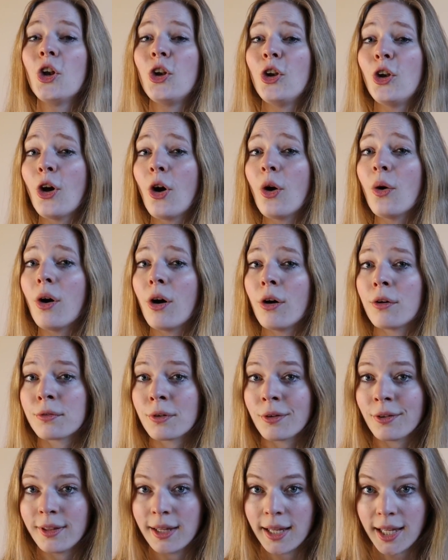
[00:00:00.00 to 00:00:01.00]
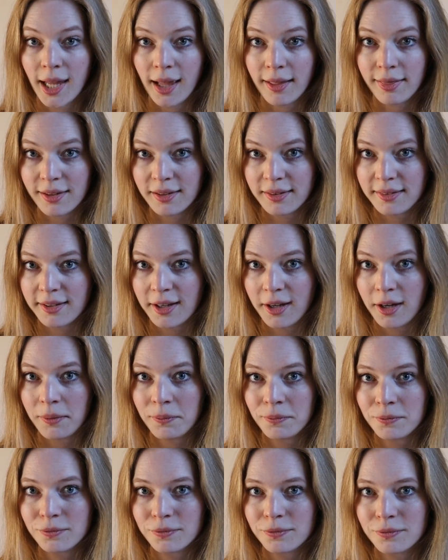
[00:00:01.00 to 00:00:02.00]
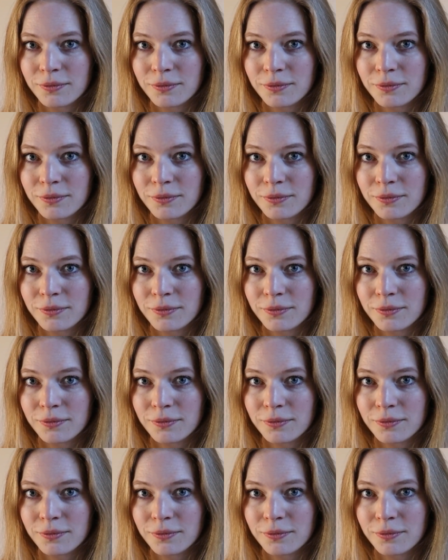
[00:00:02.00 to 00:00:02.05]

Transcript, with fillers: No overthinking this time.